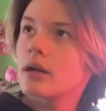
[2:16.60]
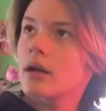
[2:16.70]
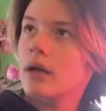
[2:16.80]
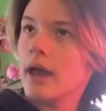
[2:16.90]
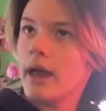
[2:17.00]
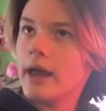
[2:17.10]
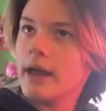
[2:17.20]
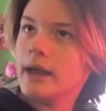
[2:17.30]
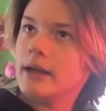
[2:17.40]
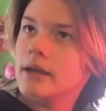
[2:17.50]

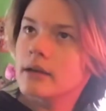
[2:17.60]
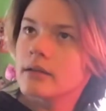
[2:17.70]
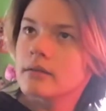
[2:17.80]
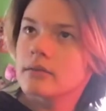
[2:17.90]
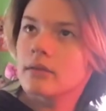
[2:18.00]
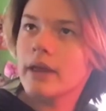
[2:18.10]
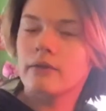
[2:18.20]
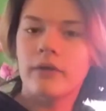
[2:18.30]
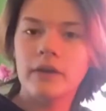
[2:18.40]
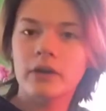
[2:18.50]
a like
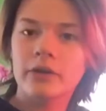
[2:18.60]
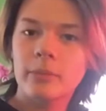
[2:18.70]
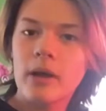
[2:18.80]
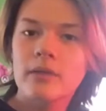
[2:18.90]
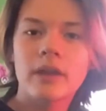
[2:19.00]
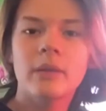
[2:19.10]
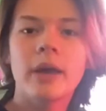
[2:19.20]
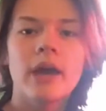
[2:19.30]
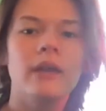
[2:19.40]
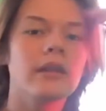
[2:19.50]
vendor spot that I'm
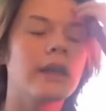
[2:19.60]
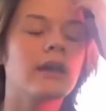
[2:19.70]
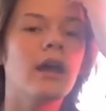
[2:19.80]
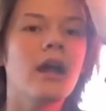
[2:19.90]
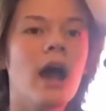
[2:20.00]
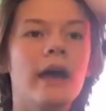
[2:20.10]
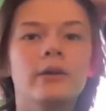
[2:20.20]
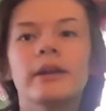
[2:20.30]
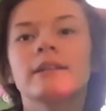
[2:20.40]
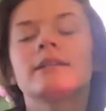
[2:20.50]
at. Like, I don't
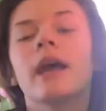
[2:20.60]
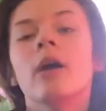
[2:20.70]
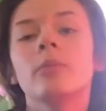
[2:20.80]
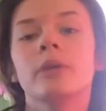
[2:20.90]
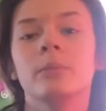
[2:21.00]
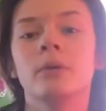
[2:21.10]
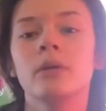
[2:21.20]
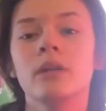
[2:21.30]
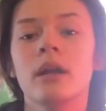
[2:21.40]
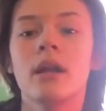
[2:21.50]
need to tell
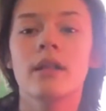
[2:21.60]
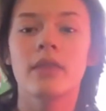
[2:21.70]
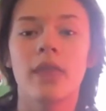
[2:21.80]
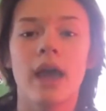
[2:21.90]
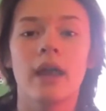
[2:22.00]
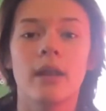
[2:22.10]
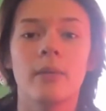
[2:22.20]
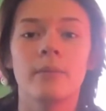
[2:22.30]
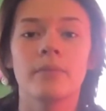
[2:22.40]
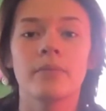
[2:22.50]
people that
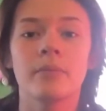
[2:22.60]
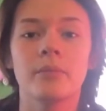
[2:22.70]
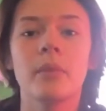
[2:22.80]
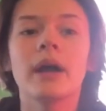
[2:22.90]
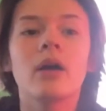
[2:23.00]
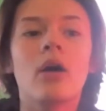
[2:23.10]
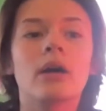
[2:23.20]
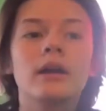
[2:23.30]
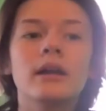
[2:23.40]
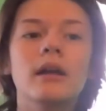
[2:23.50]
my
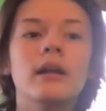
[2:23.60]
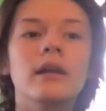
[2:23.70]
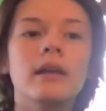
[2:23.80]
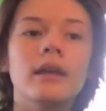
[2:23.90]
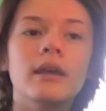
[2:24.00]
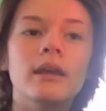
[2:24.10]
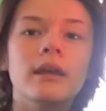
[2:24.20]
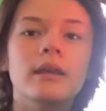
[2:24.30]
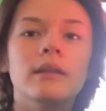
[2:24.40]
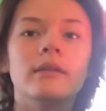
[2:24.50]
art
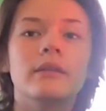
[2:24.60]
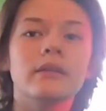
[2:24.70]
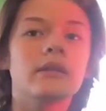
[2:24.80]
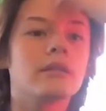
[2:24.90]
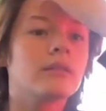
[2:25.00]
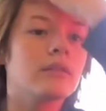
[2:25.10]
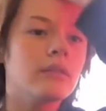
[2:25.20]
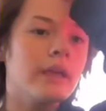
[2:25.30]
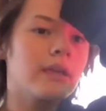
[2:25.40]
is like